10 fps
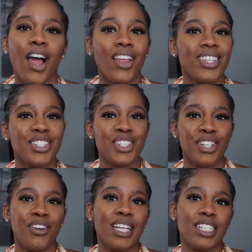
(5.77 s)
and on this
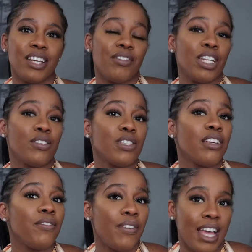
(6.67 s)
channel i share
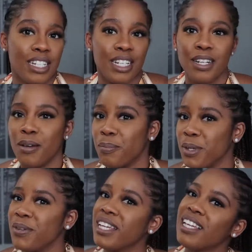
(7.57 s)
videos on fashion
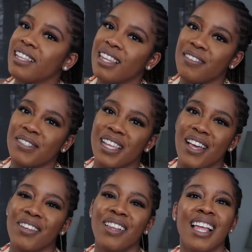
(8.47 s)
beauty and
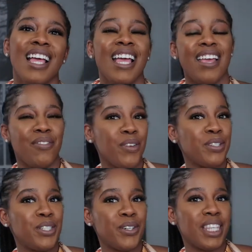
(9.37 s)
lifestyle if
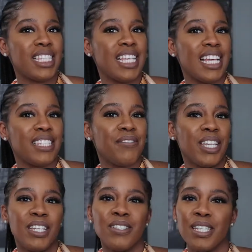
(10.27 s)
you enjoy these kinds of
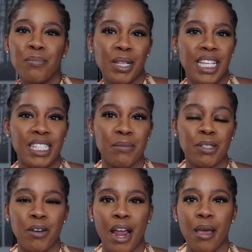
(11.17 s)
videos then please
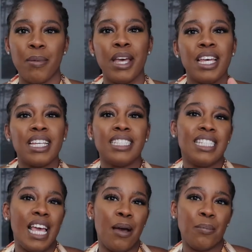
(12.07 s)
subscribe
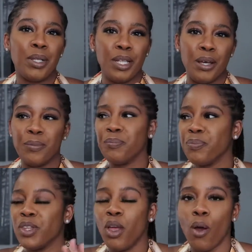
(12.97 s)
down below
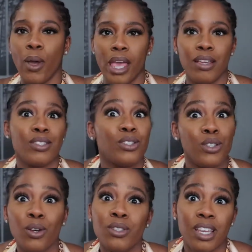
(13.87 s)
okay
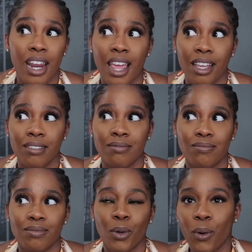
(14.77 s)
so today
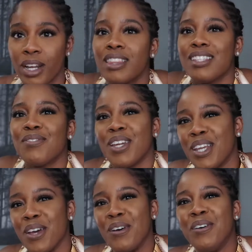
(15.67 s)
or in this
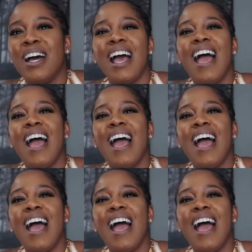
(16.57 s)
video